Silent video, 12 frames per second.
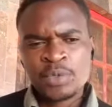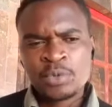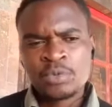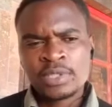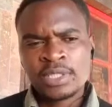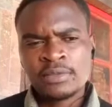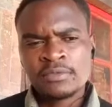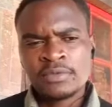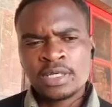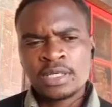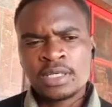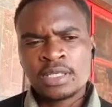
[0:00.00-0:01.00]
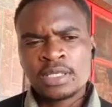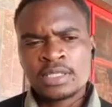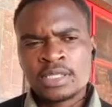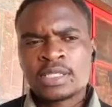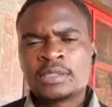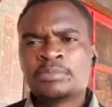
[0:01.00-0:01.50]
will give a
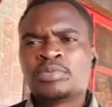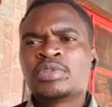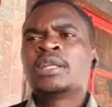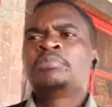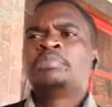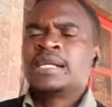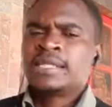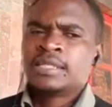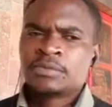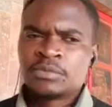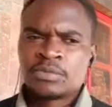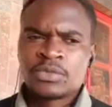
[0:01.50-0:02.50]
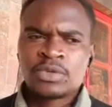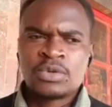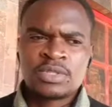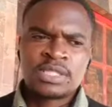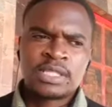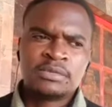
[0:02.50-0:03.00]
certain political party or
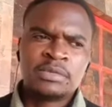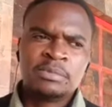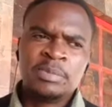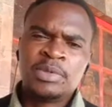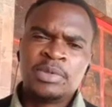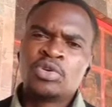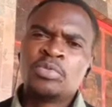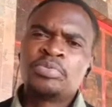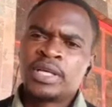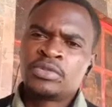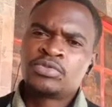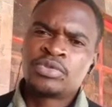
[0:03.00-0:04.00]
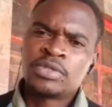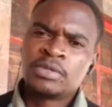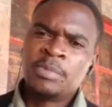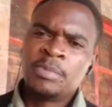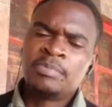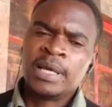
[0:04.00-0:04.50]
a certain maybe corporate to
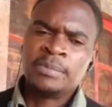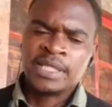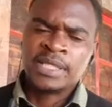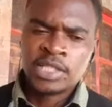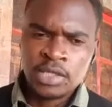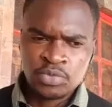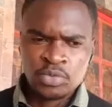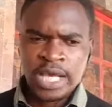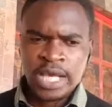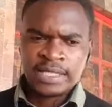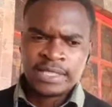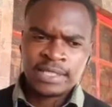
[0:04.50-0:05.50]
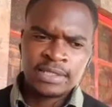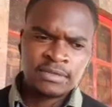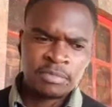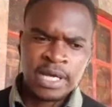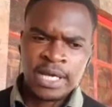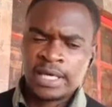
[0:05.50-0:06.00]
maybe my details, where I live,
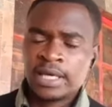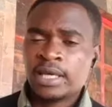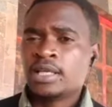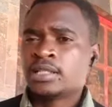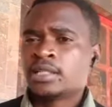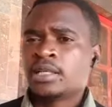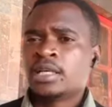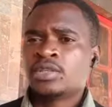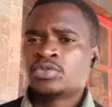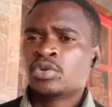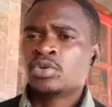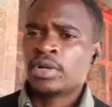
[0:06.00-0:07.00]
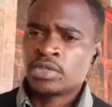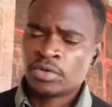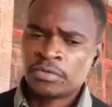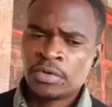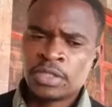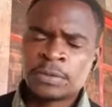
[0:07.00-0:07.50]
my age, and so on and
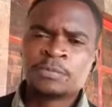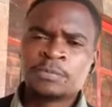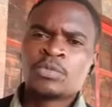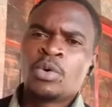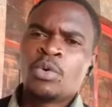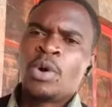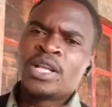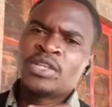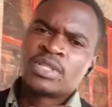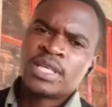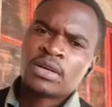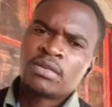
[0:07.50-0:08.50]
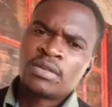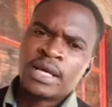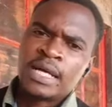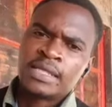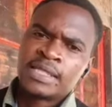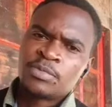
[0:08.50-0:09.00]
so forth. What is your take on
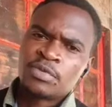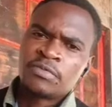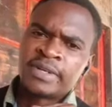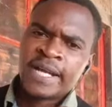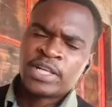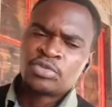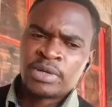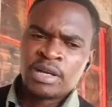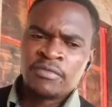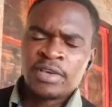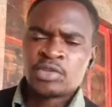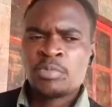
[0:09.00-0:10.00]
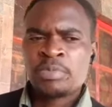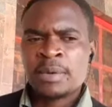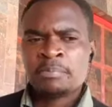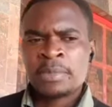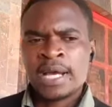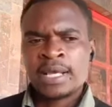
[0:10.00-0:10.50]
that in terms of right to privacy,
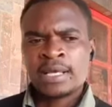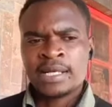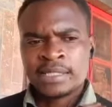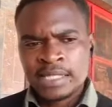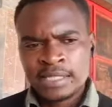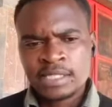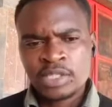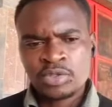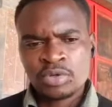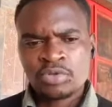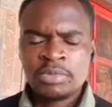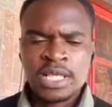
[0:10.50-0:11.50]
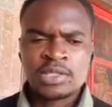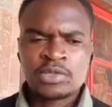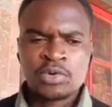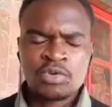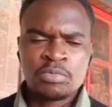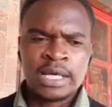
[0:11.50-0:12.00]
whereby my identity documents
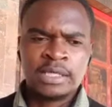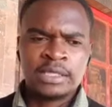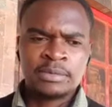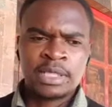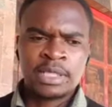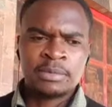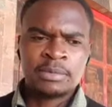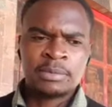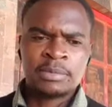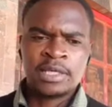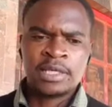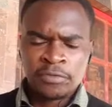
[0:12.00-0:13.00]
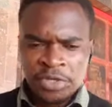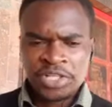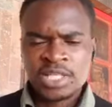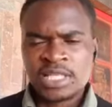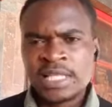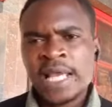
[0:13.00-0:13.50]
or my
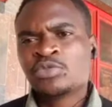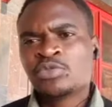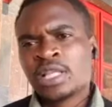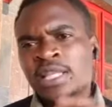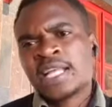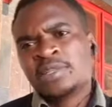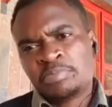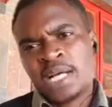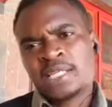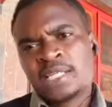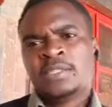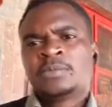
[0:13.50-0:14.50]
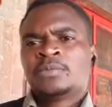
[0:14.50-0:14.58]
information is leaked to the third party